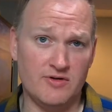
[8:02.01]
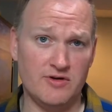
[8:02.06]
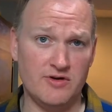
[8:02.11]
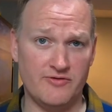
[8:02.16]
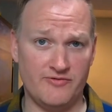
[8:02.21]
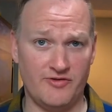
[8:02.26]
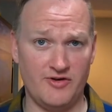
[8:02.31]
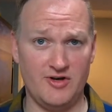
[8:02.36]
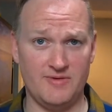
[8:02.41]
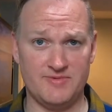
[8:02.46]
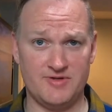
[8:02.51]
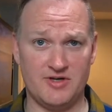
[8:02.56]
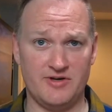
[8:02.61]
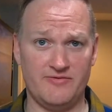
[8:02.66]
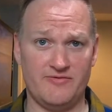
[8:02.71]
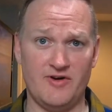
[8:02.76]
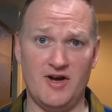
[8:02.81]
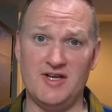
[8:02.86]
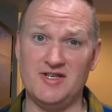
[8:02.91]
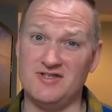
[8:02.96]
your freedoms are
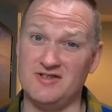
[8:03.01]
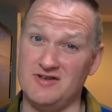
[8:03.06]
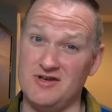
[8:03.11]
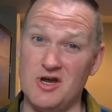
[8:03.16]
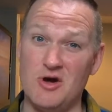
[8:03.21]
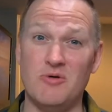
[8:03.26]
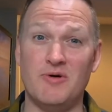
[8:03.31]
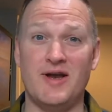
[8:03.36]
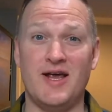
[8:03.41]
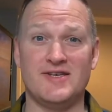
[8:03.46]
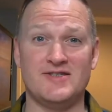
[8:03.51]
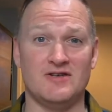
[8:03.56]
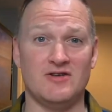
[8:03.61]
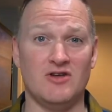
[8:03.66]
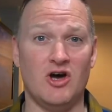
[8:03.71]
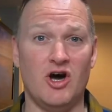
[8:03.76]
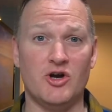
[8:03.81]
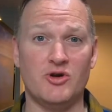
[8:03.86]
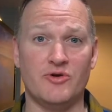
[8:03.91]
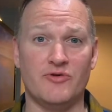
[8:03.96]
infringed and no one has a
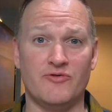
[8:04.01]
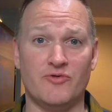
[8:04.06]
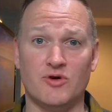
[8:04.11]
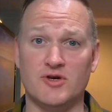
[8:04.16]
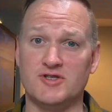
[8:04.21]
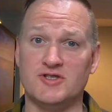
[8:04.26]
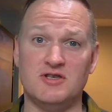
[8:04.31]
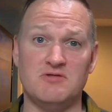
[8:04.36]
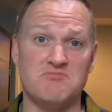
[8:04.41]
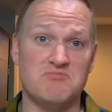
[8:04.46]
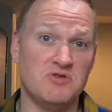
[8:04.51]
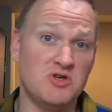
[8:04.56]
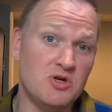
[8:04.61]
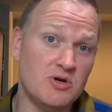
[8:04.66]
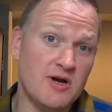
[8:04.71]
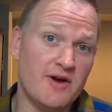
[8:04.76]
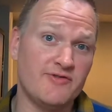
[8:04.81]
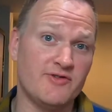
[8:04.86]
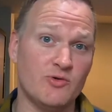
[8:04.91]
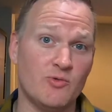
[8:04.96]
law to enforce it, you
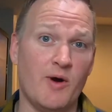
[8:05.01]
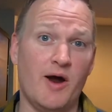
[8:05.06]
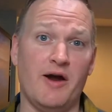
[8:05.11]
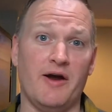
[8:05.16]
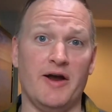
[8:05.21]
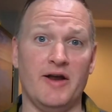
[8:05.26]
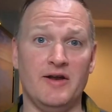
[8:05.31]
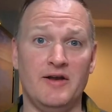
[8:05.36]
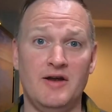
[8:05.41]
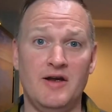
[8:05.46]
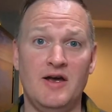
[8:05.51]
don't have to wear it.